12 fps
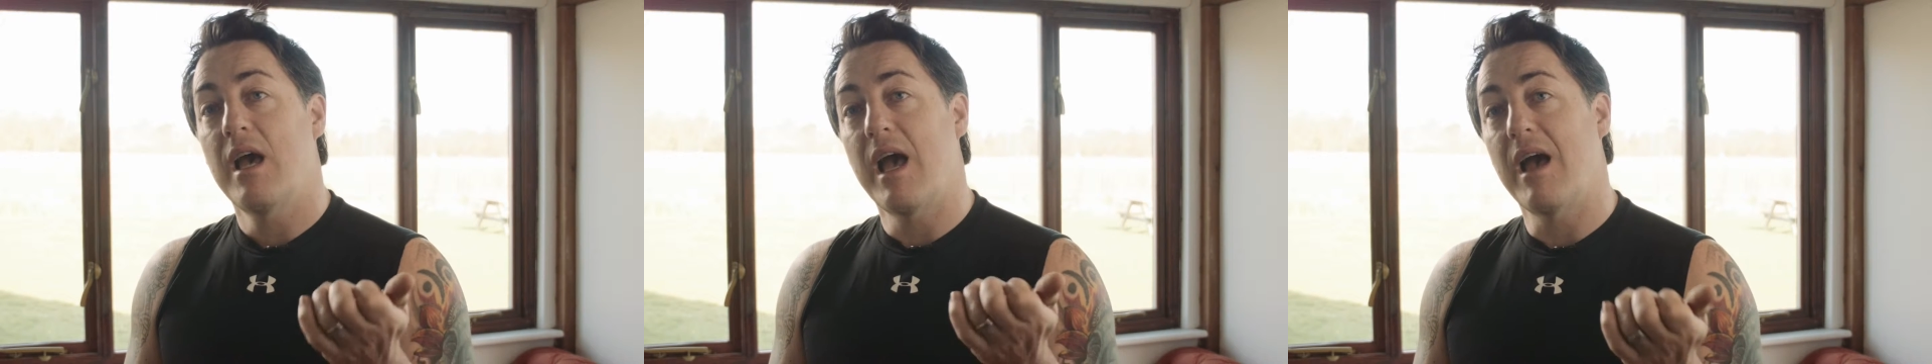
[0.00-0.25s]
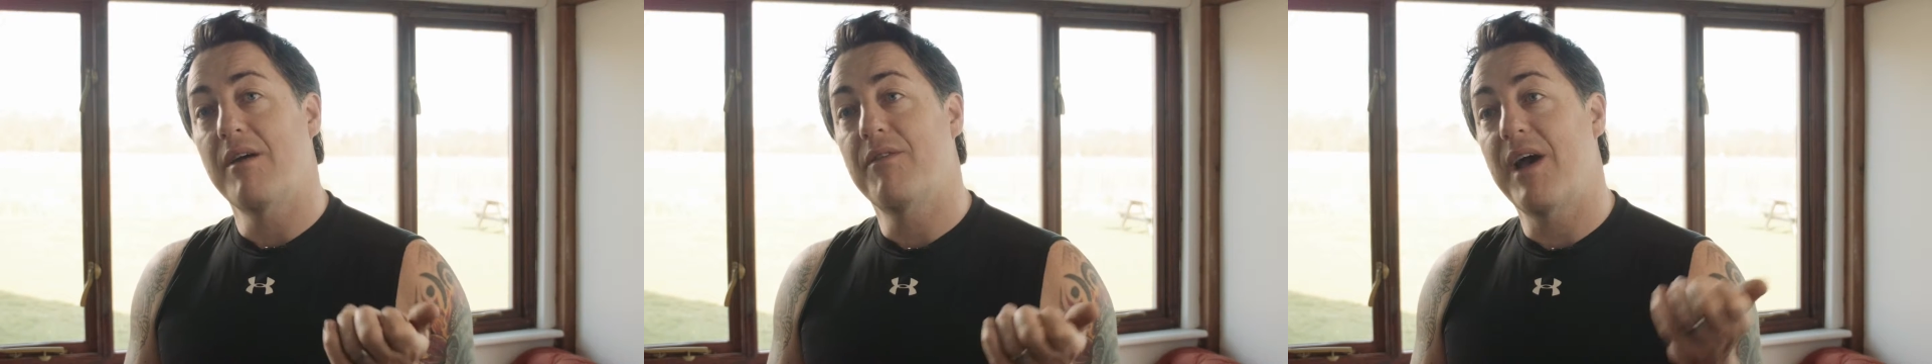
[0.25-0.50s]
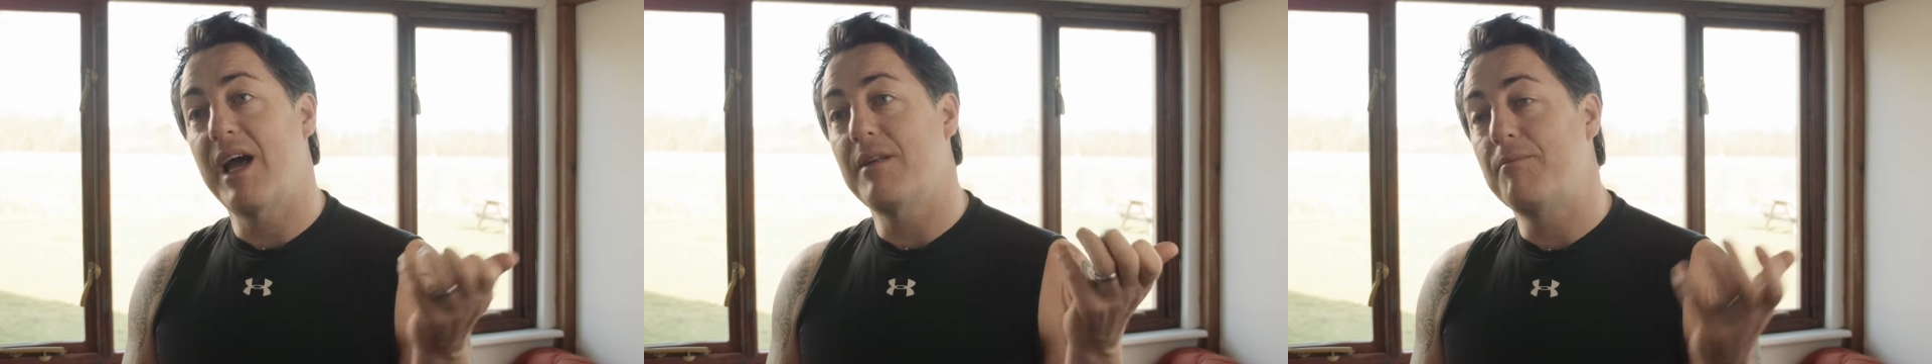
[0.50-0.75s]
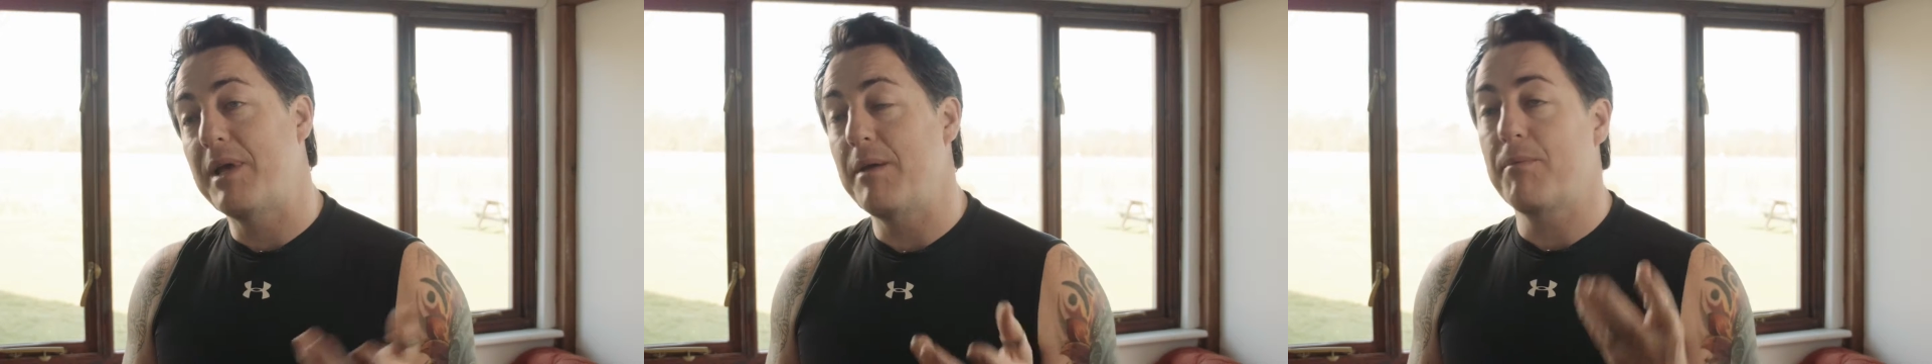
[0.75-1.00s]
I've
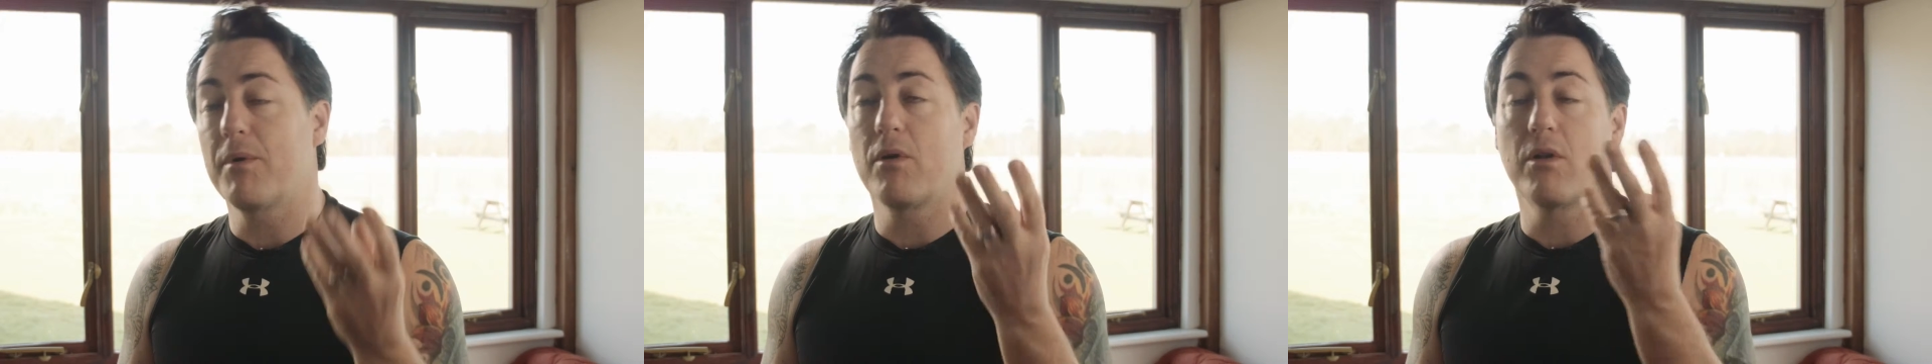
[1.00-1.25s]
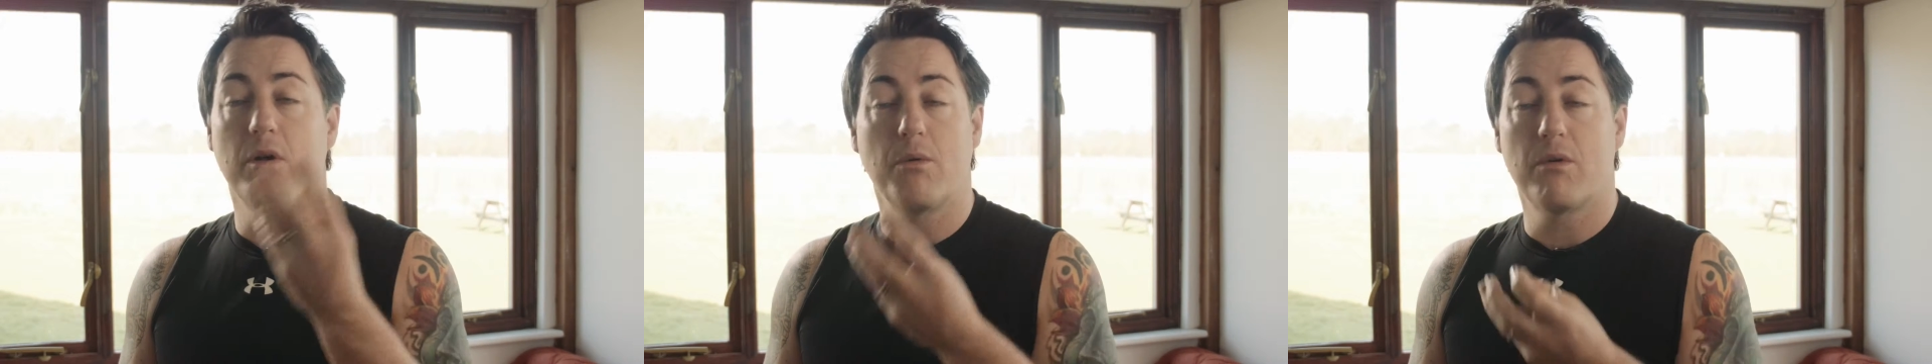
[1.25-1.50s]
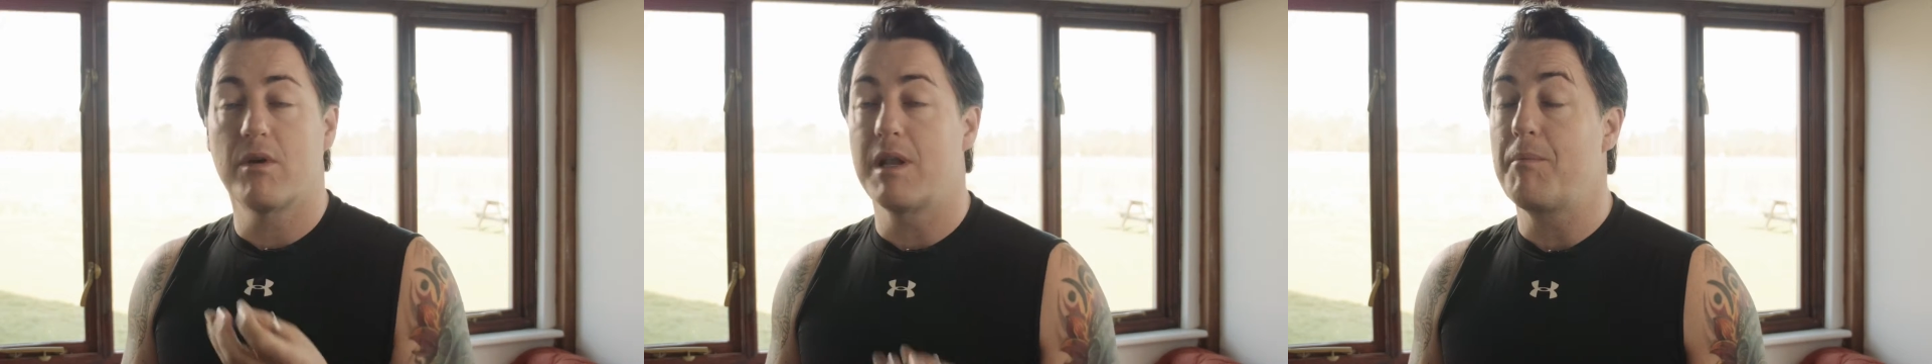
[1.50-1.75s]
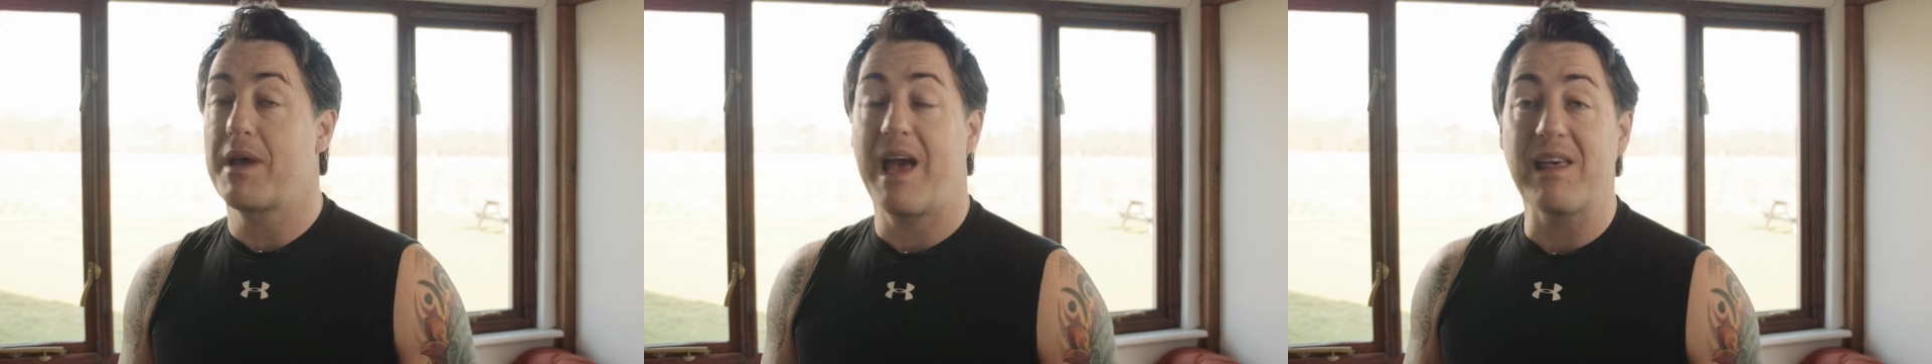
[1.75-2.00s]
had people who are
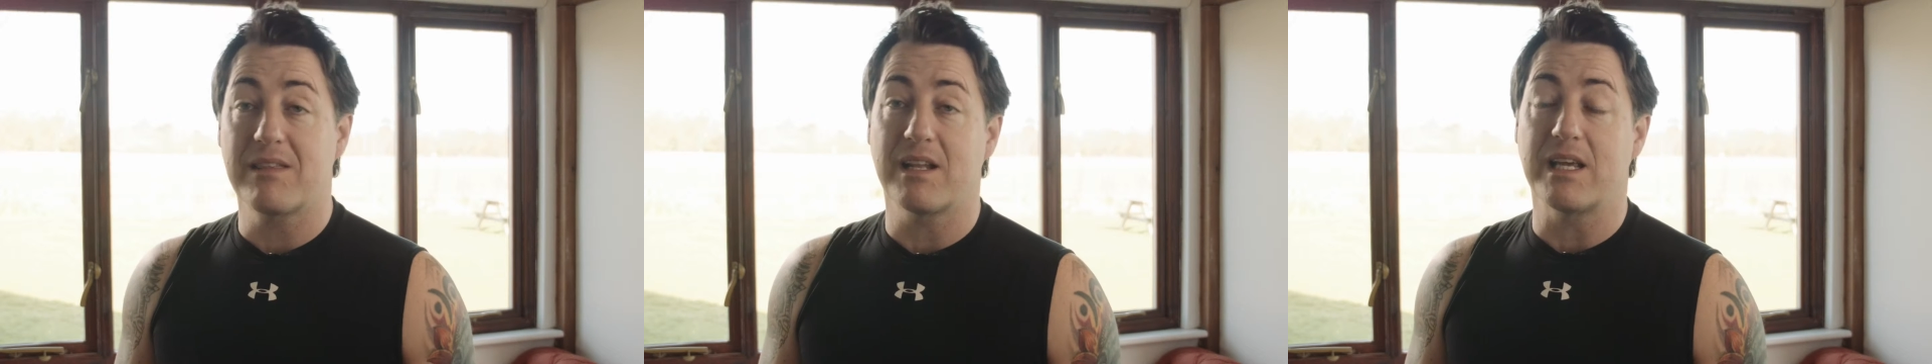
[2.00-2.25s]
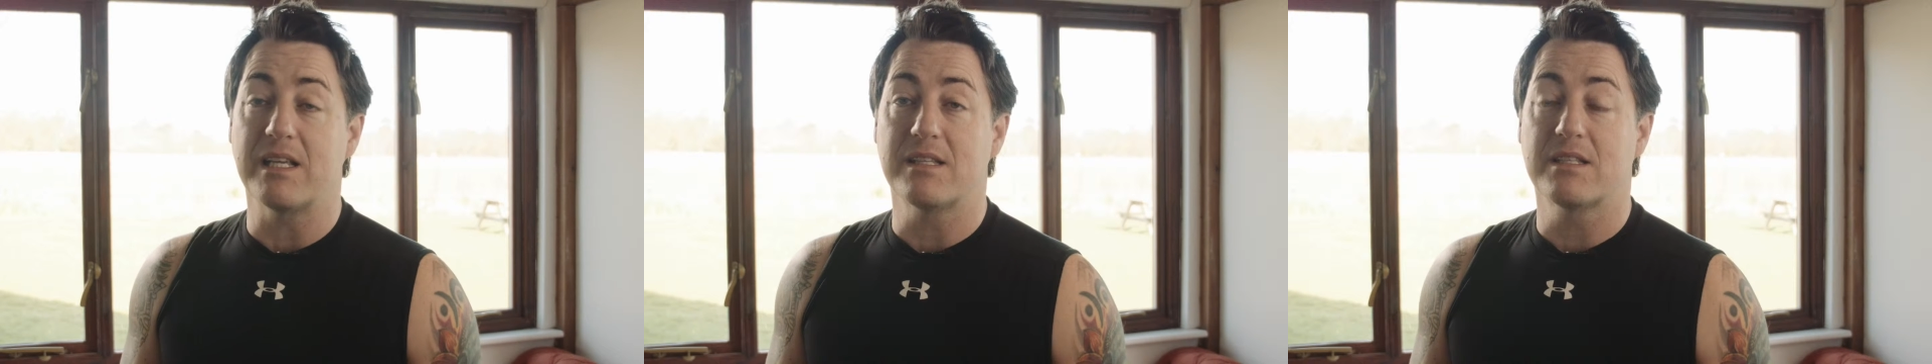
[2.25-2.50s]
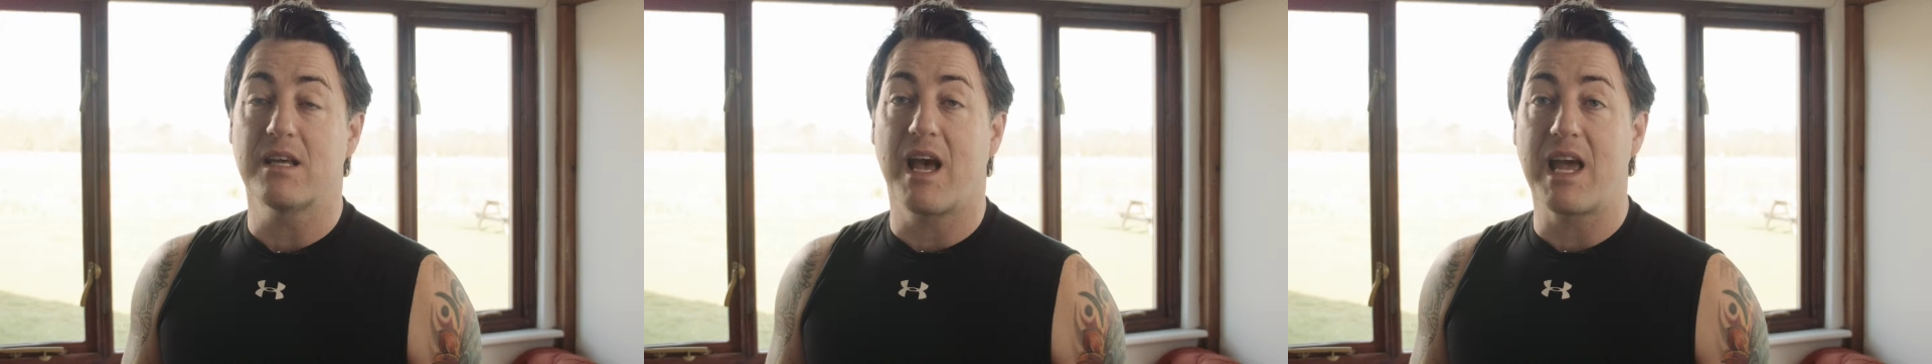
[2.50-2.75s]
Olympic athletes.